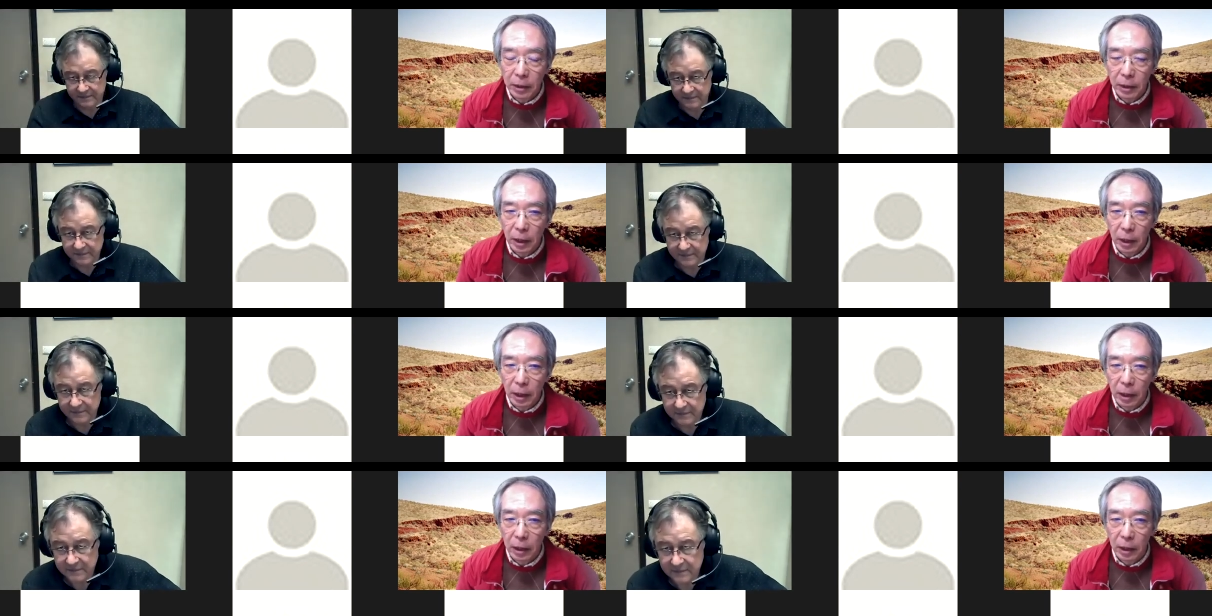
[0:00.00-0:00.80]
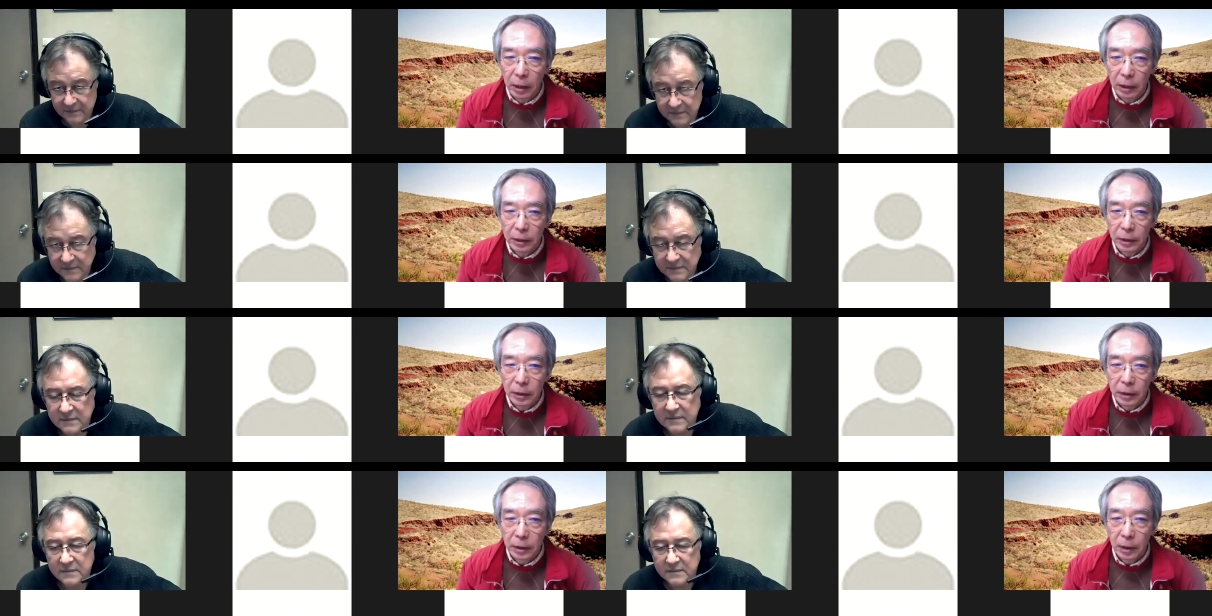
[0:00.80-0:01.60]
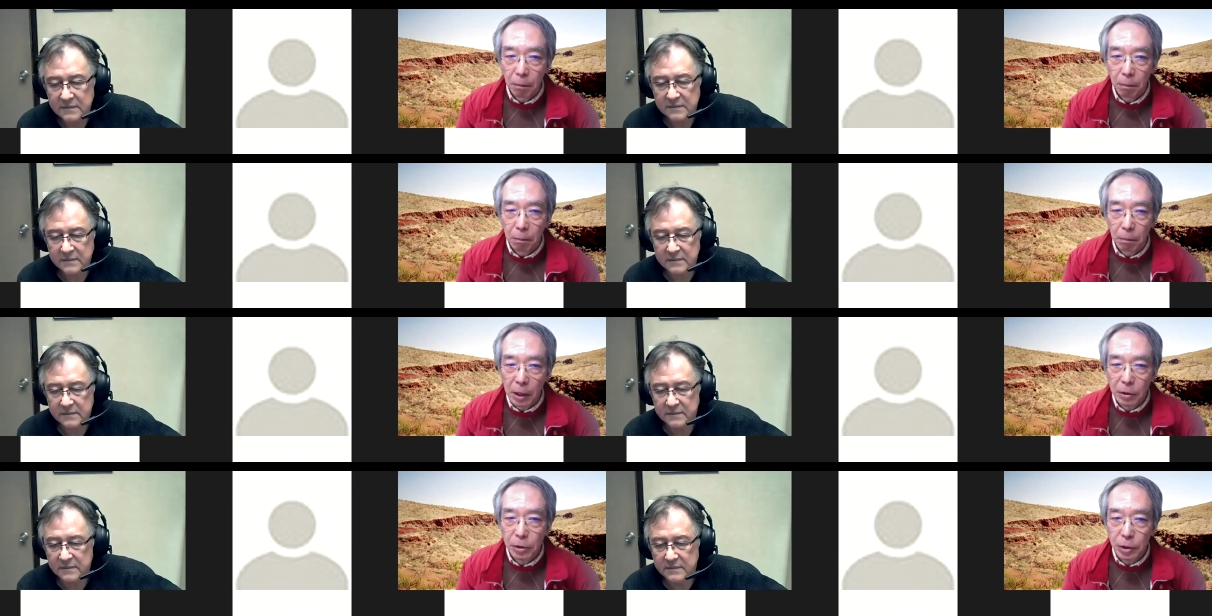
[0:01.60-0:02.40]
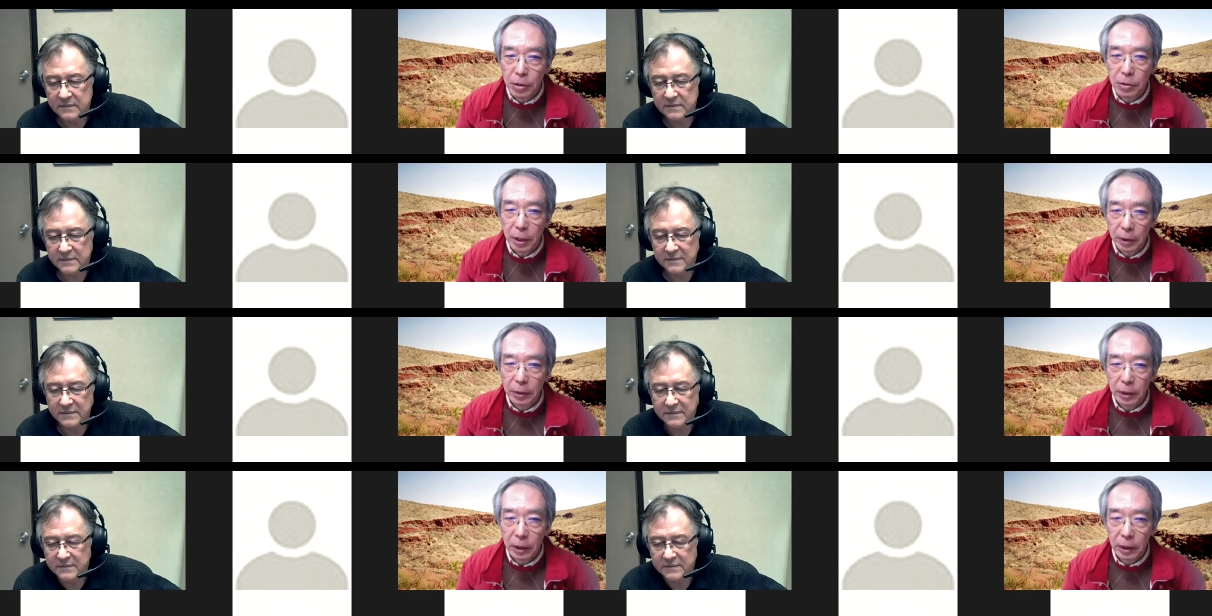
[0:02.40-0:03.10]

Speaker 1: uh, much testing,